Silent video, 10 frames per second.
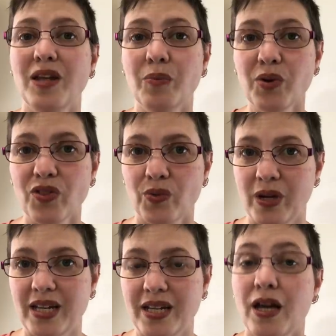Number
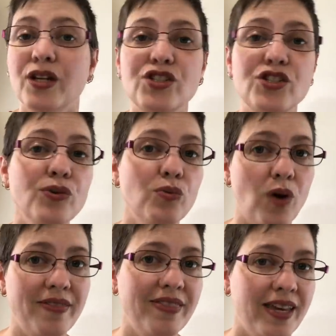three, do
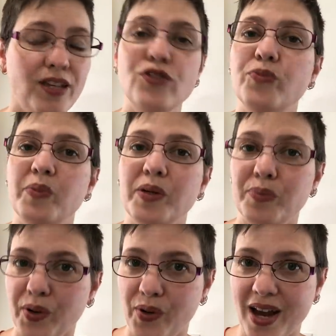one thing you've been
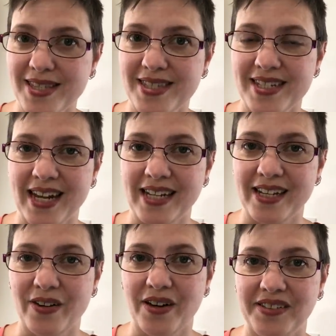procrastinating
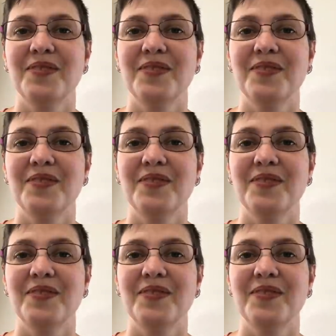on.